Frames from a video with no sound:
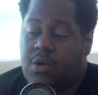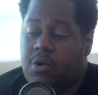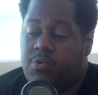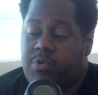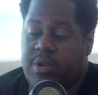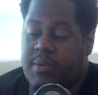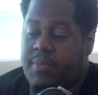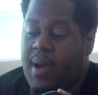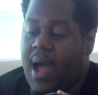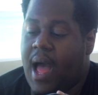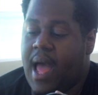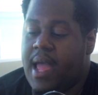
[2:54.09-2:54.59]
or
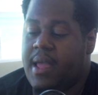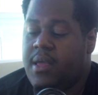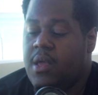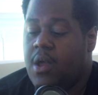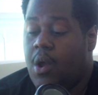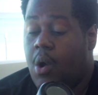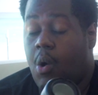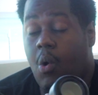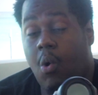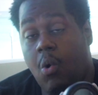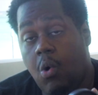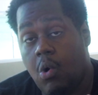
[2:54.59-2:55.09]
rebuy,
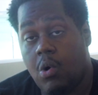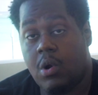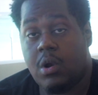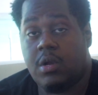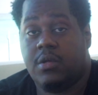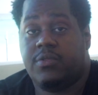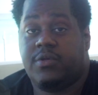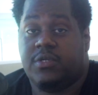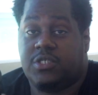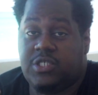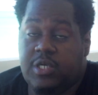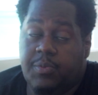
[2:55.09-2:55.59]

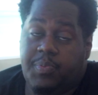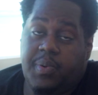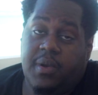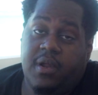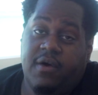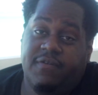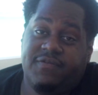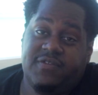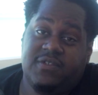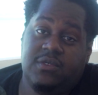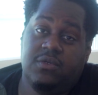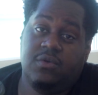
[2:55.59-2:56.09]
or they're cheap
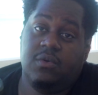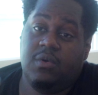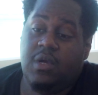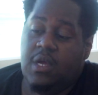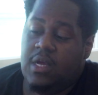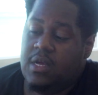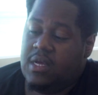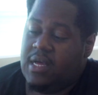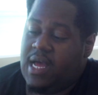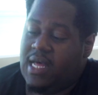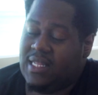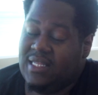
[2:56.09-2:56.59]
enough to
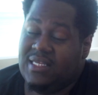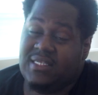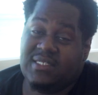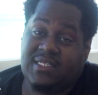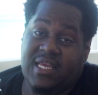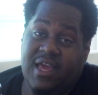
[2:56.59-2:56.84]
at least